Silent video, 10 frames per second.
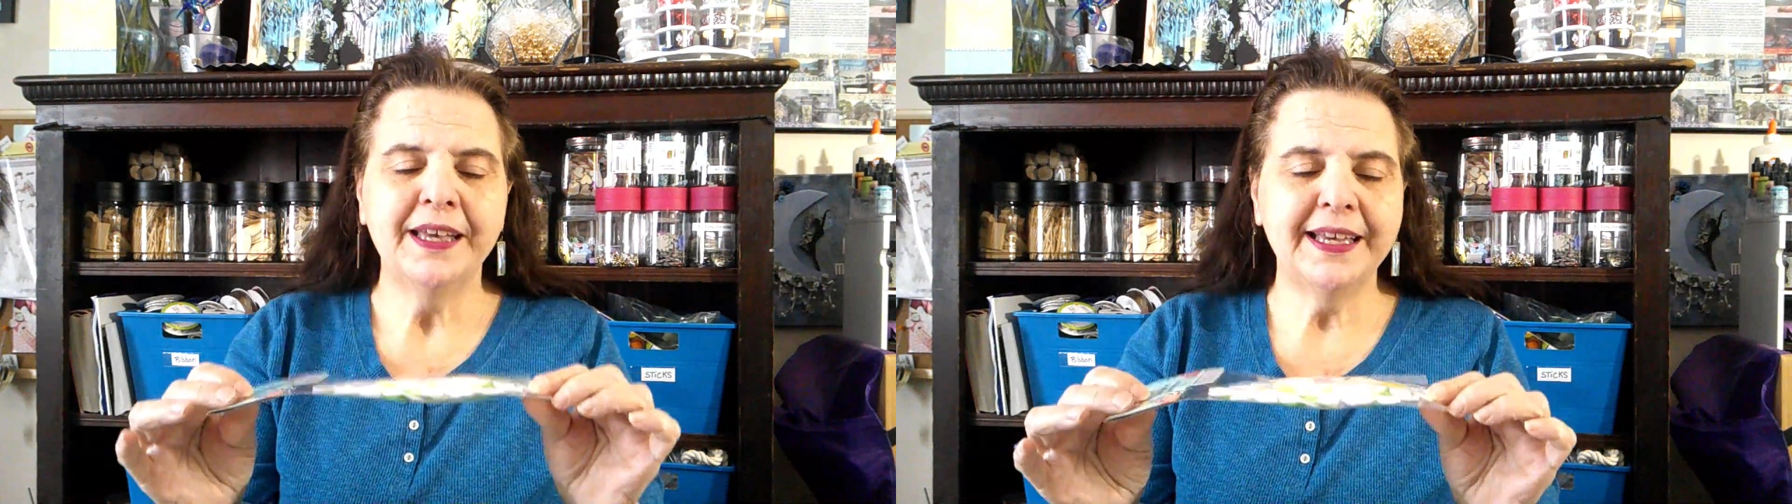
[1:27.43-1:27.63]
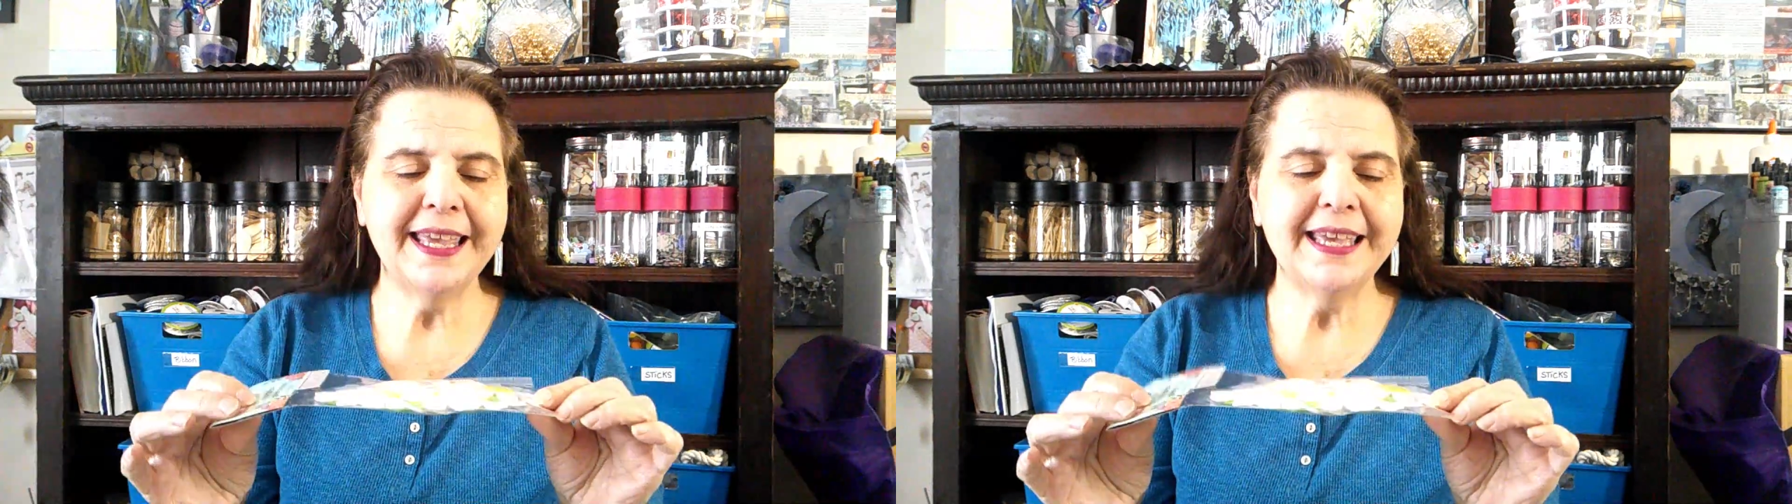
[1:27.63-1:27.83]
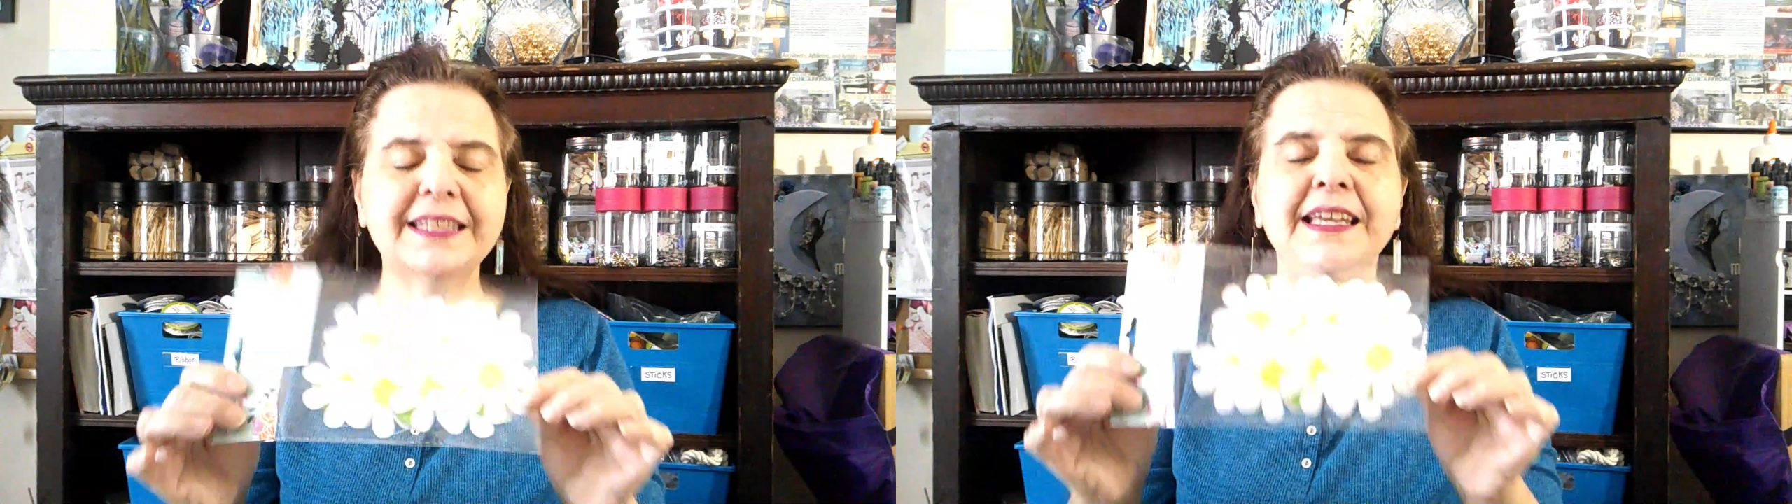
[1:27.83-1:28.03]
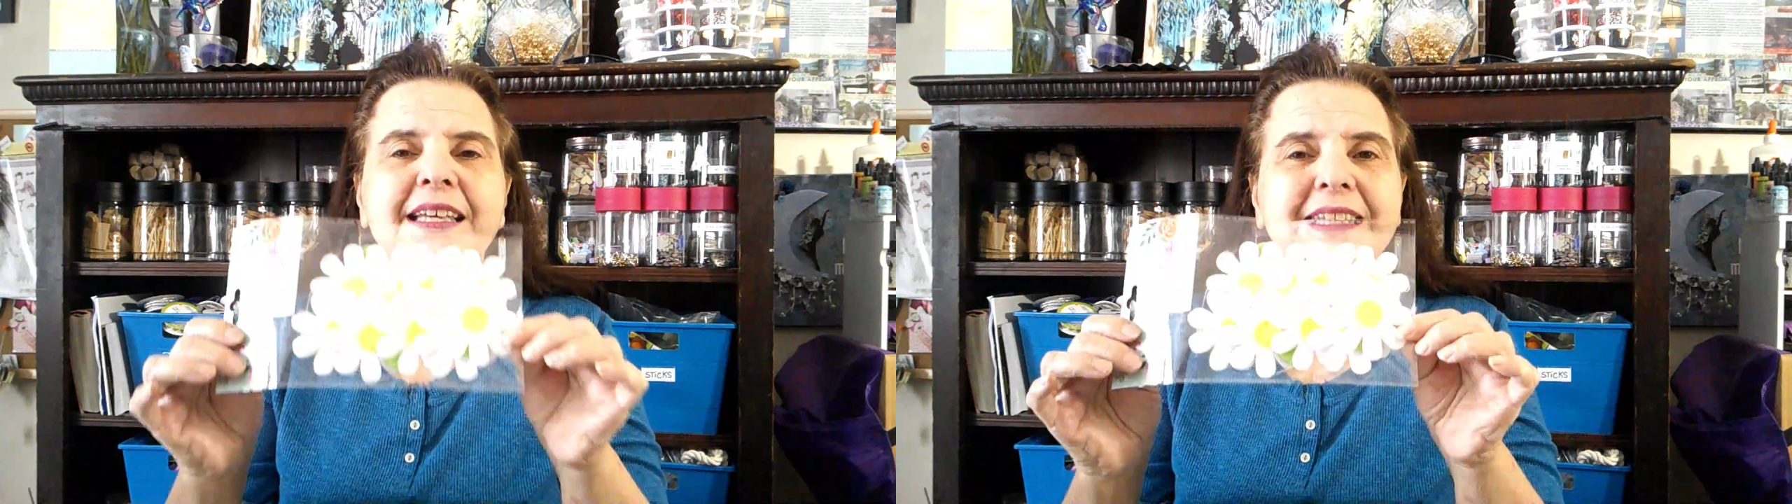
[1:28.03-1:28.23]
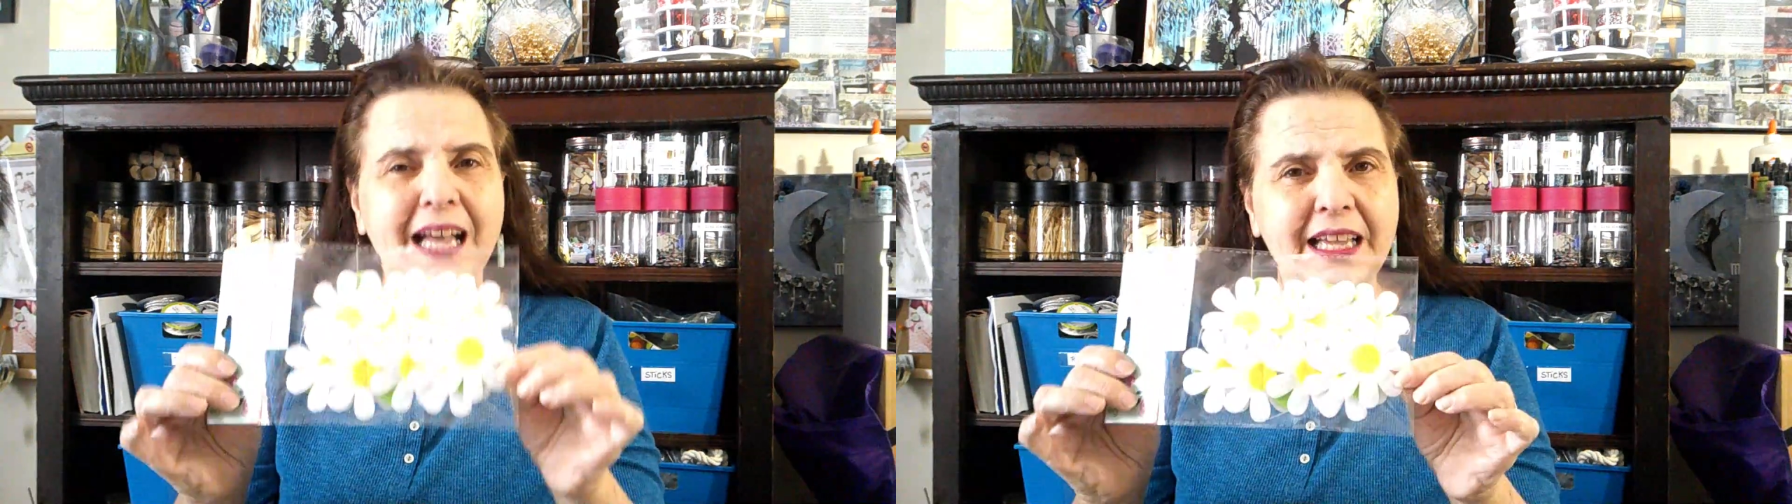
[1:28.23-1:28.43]
Again,
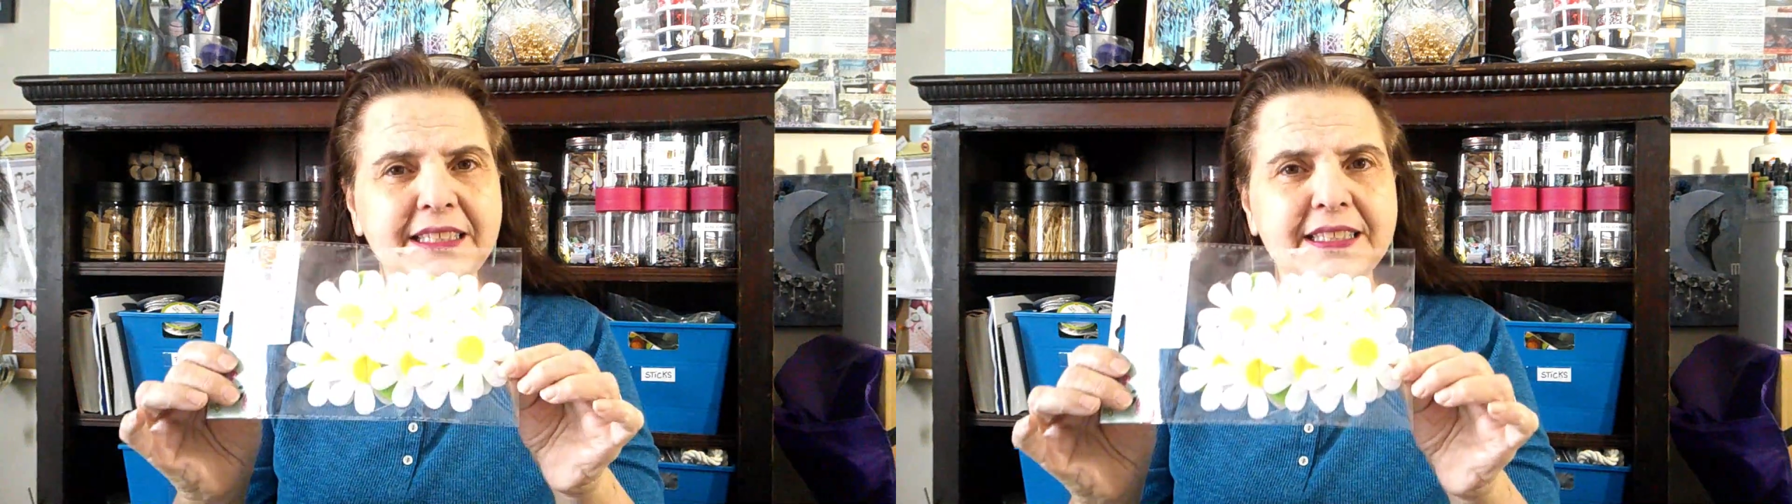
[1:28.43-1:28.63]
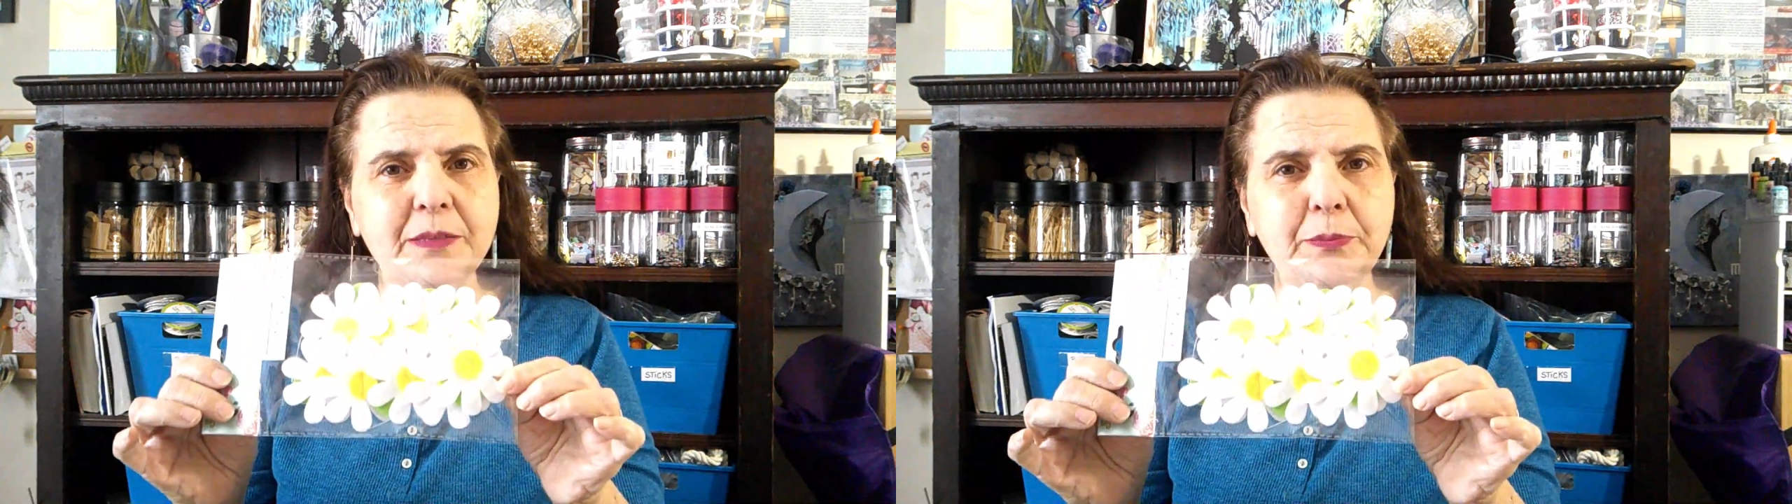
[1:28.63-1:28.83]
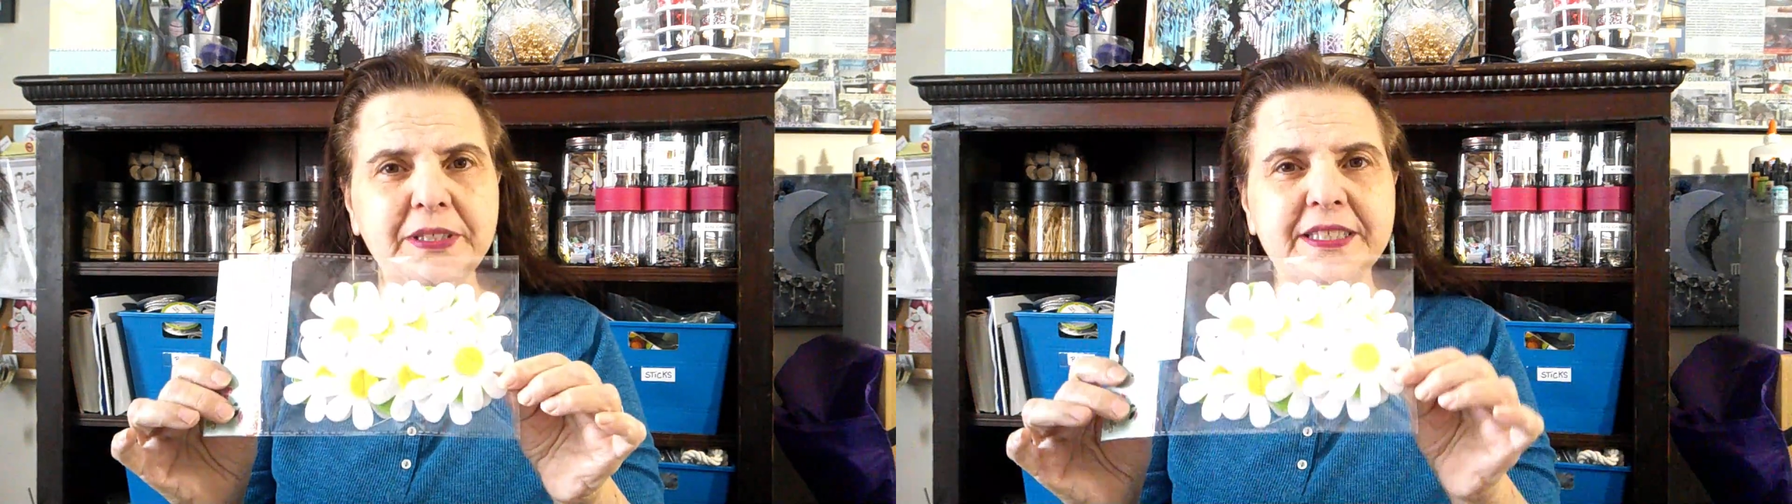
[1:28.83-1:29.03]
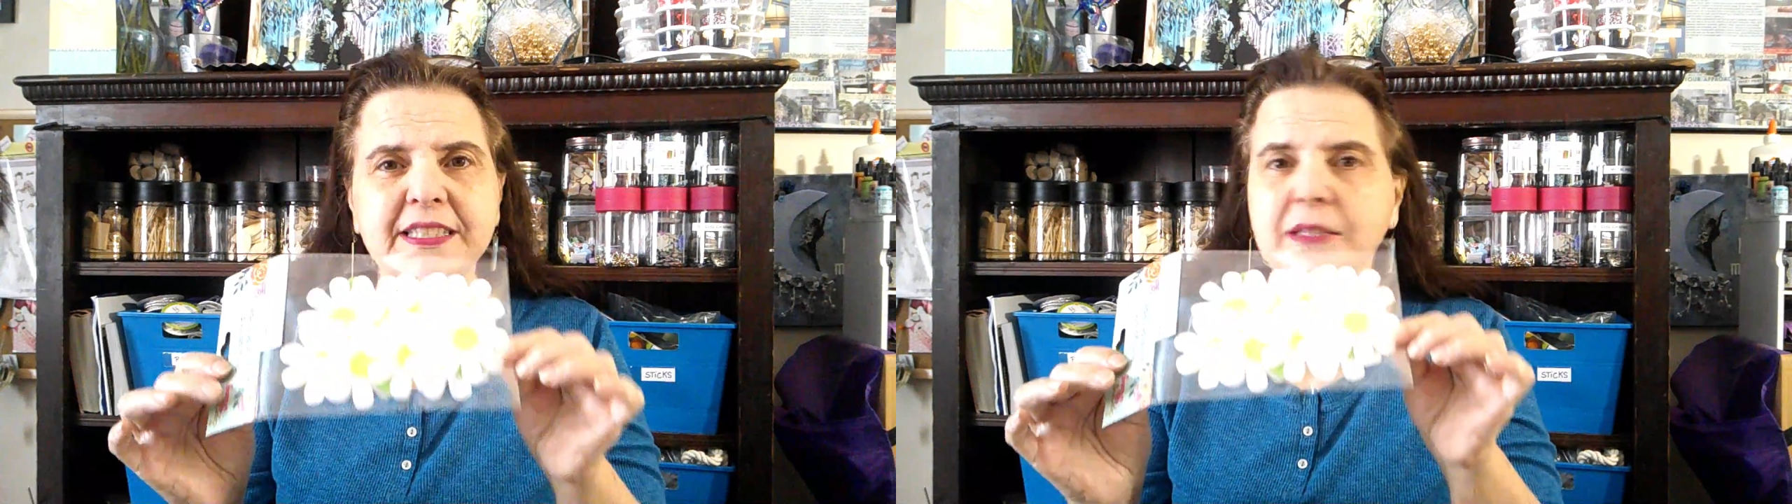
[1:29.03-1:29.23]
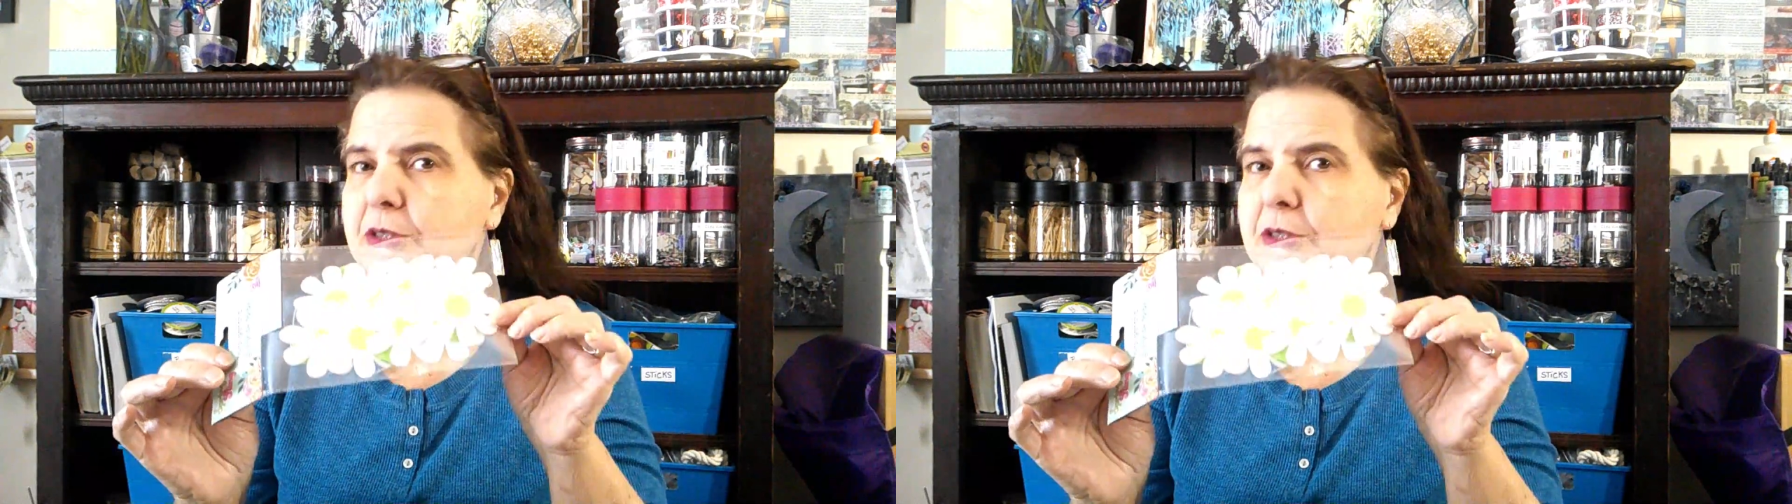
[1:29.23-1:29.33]
kind of simplistic,